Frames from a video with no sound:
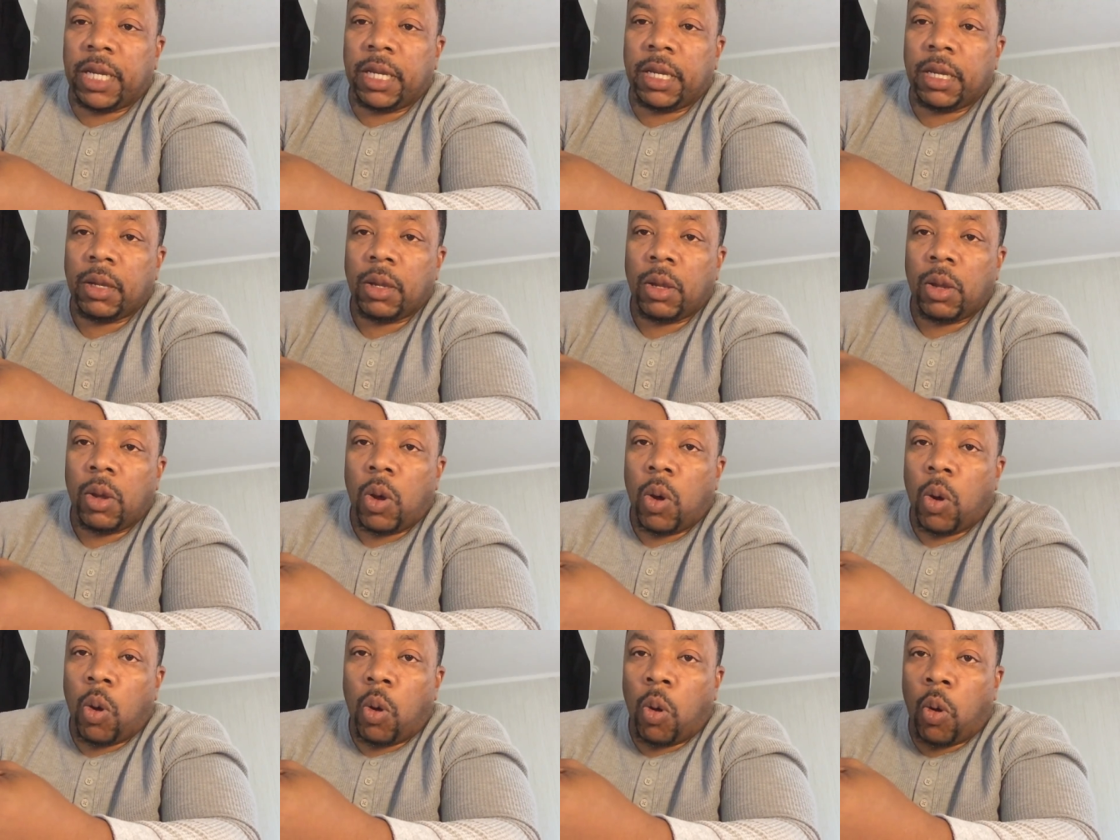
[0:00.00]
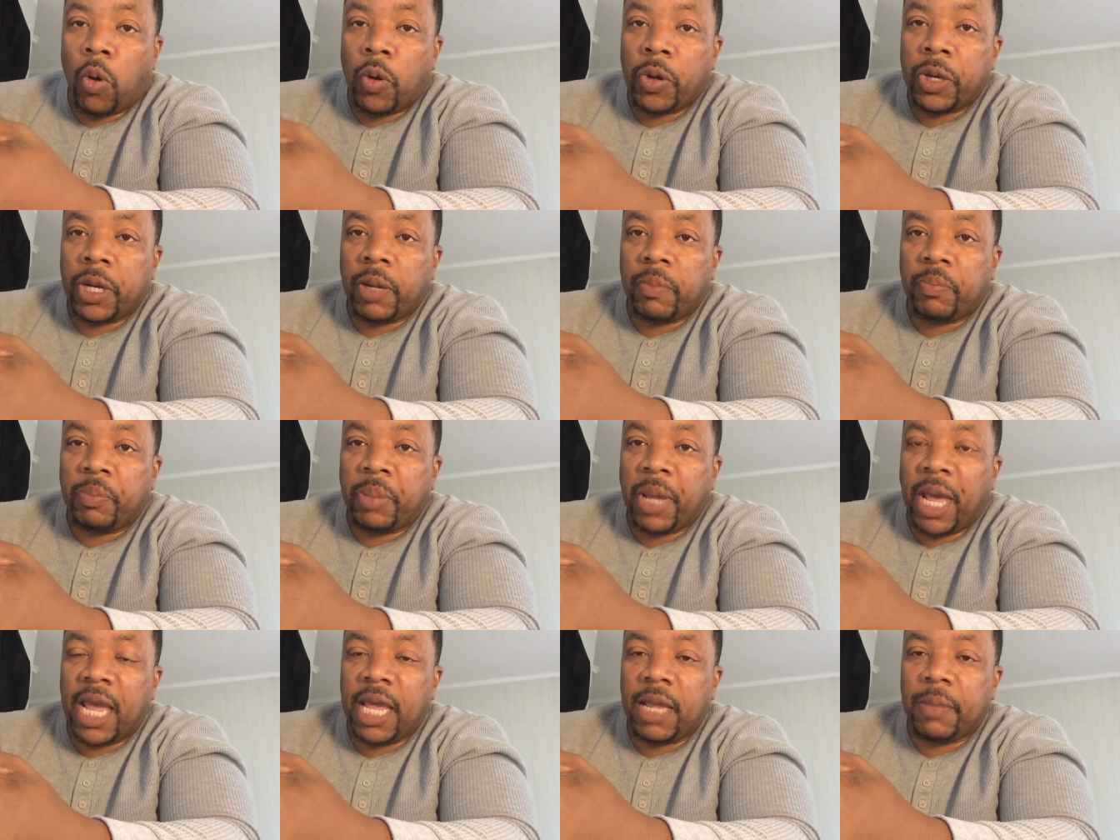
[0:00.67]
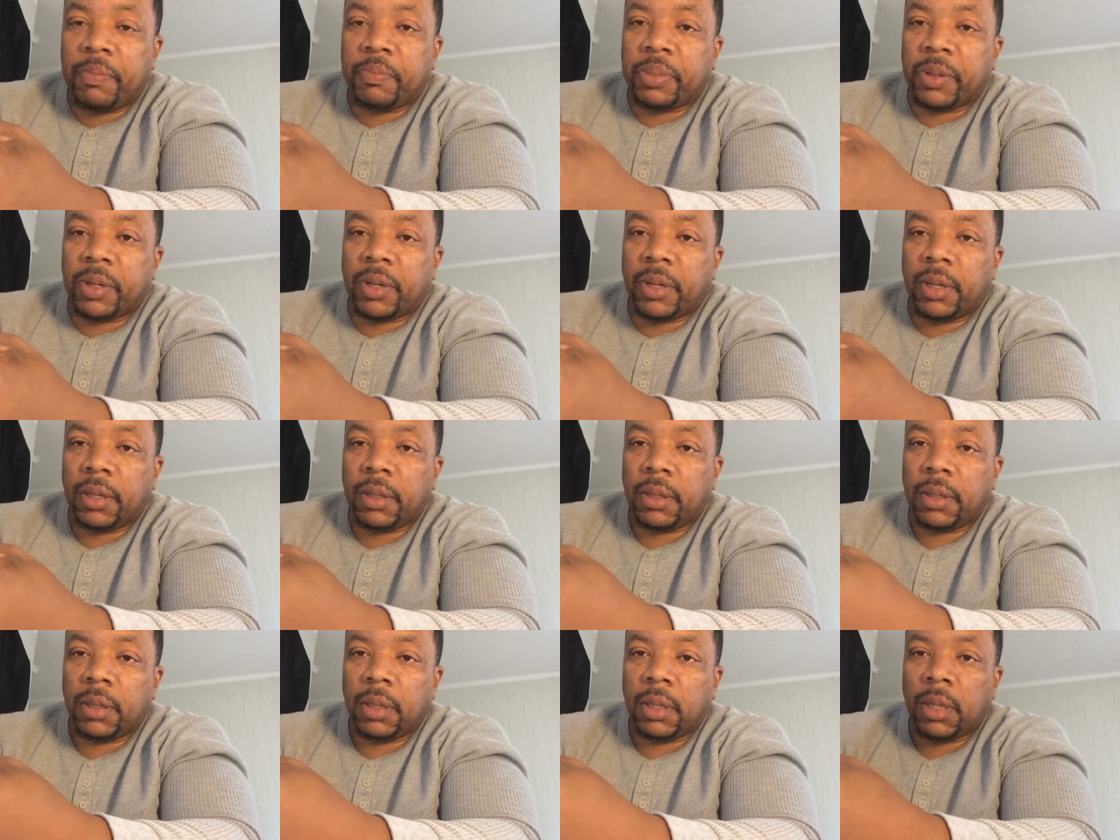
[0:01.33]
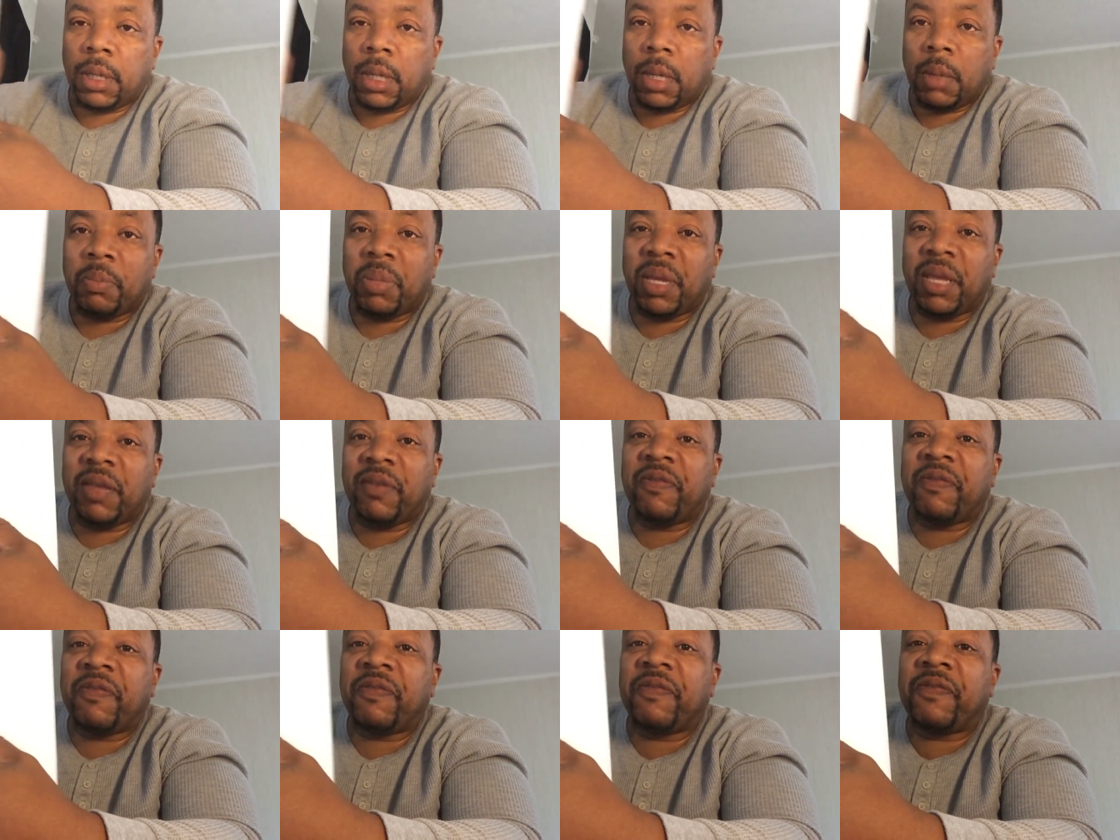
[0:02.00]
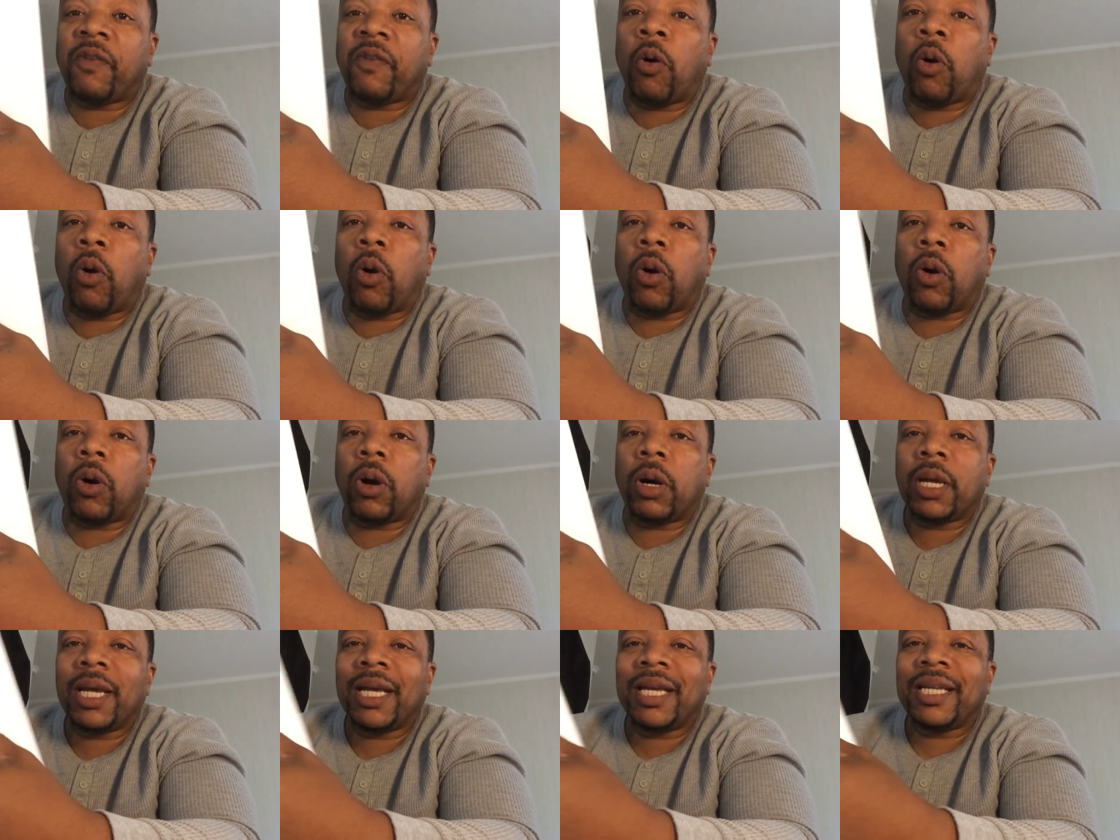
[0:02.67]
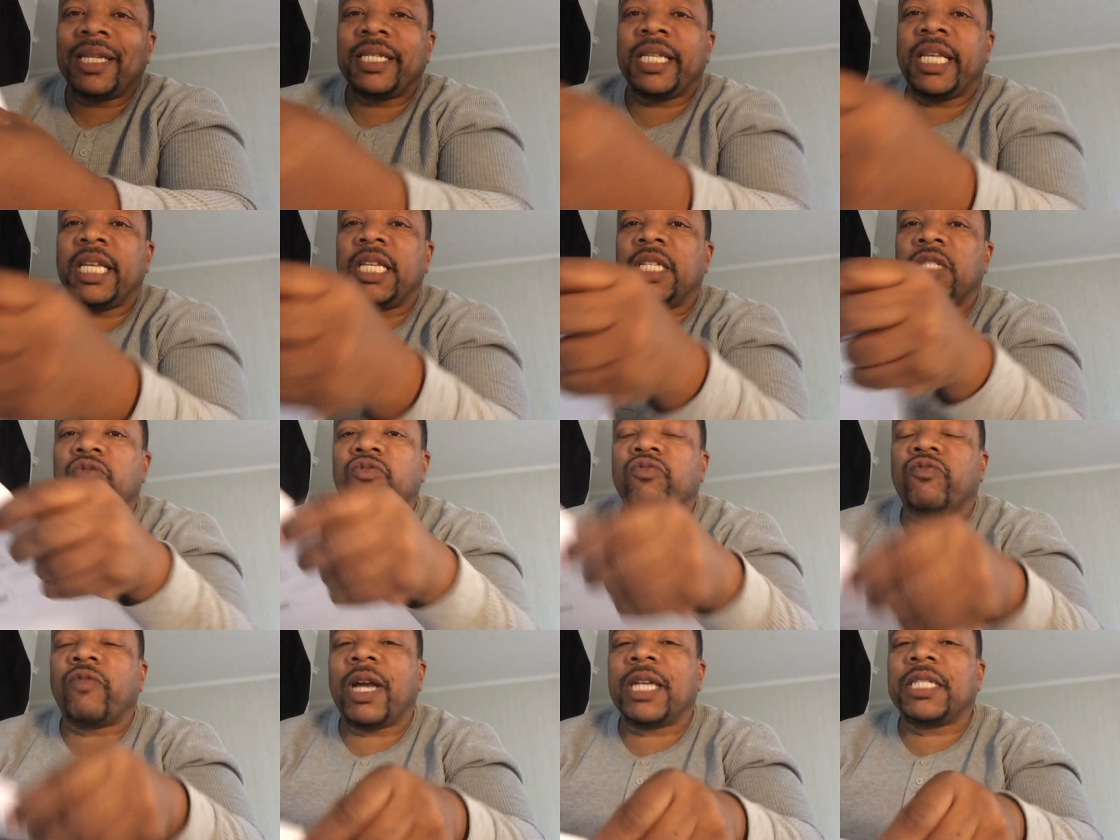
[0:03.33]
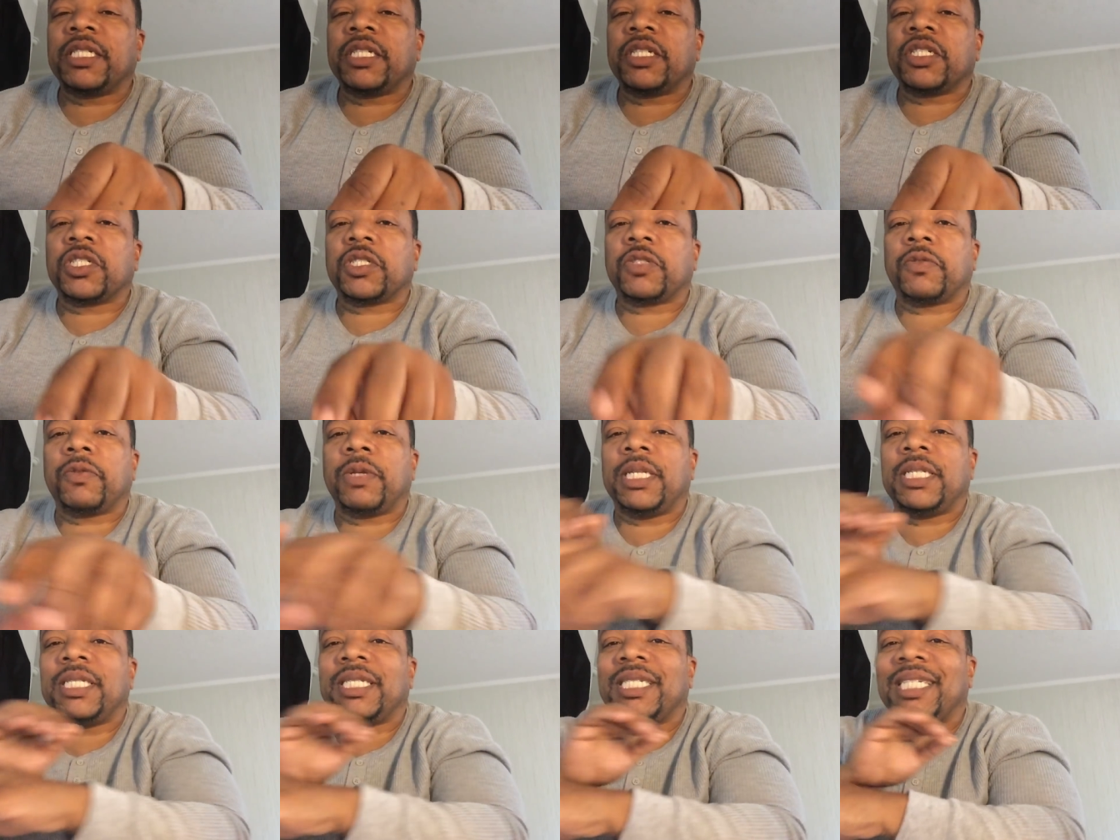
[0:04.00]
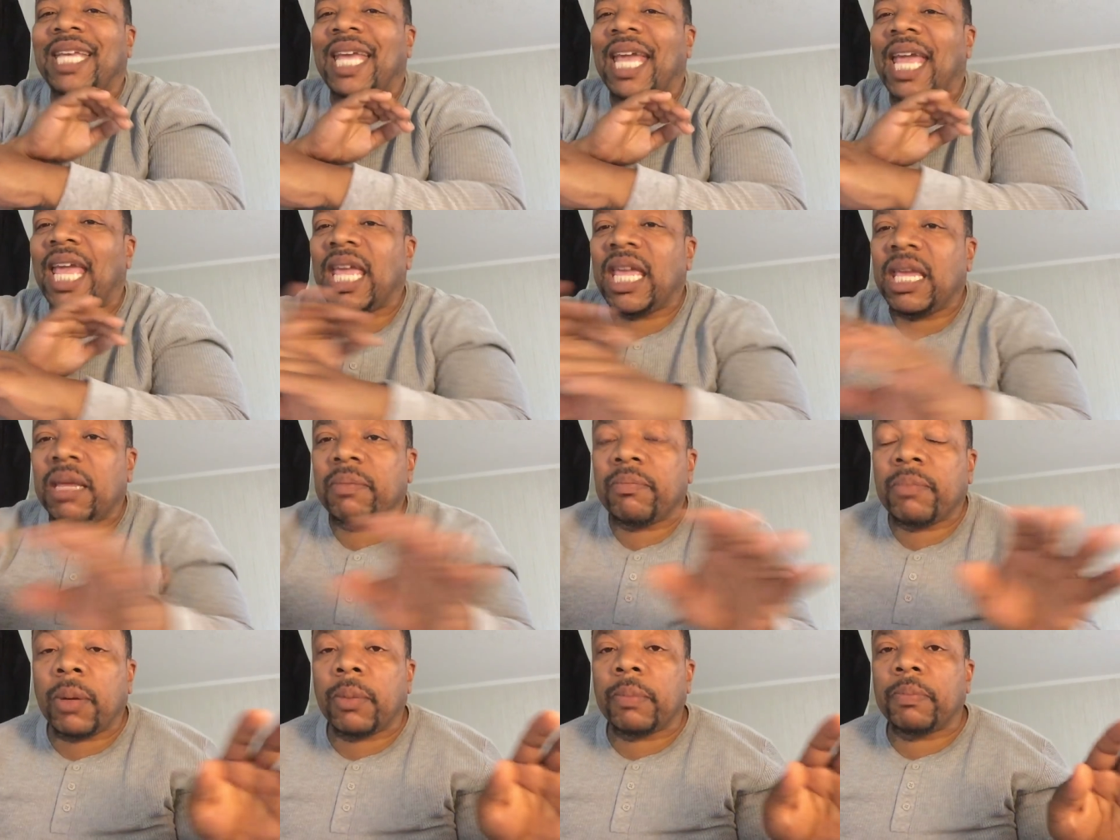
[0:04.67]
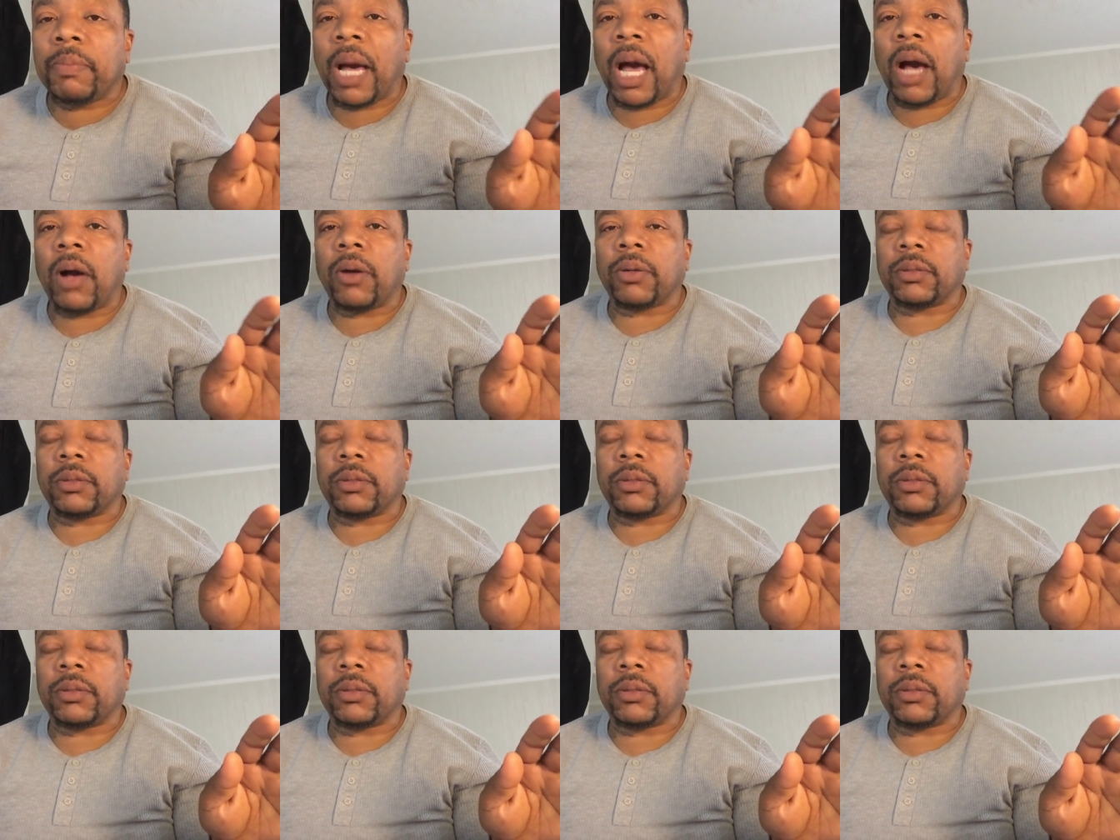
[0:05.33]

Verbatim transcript: on the paper before these registries came about.